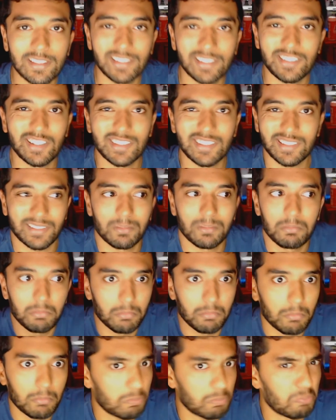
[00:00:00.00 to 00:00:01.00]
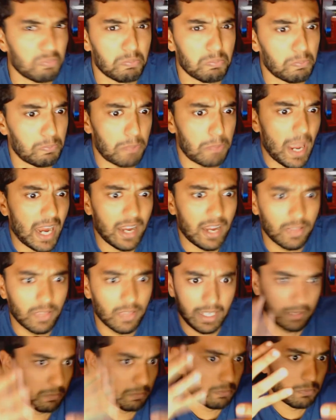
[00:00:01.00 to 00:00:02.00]
to just
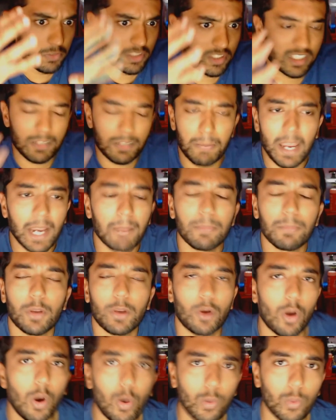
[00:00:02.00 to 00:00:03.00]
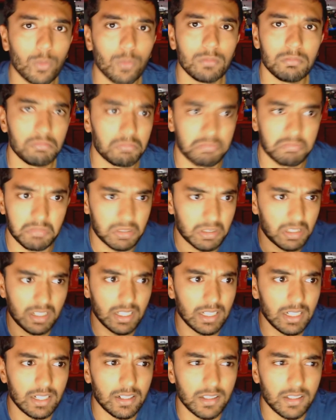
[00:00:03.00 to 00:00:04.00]
spam their own
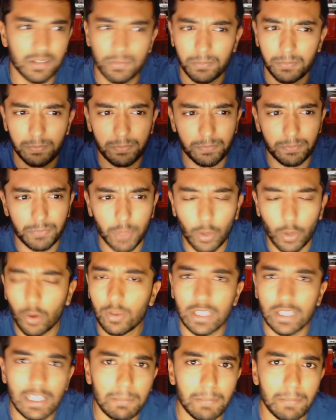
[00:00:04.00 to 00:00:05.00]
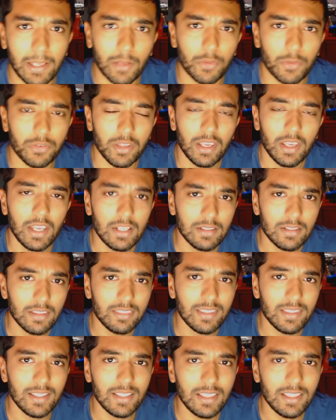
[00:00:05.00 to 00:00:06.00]
emails. The
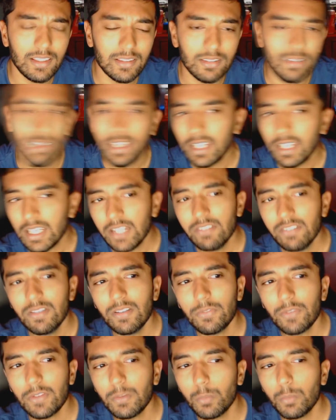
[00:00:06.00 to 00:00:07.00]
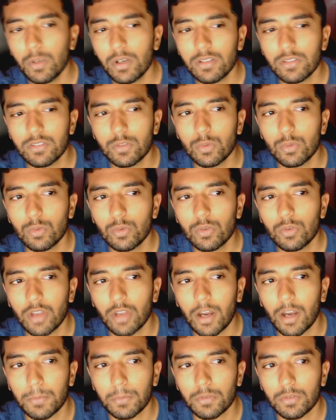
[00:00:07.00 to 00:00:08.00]
thing is, even if it was Google's
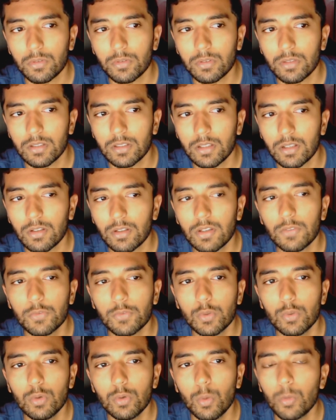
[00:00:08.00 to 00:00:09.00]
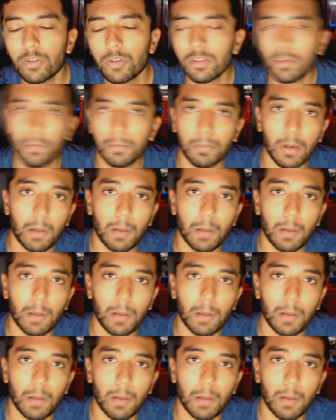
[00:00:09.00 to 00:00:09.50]
opportunity, if Google was to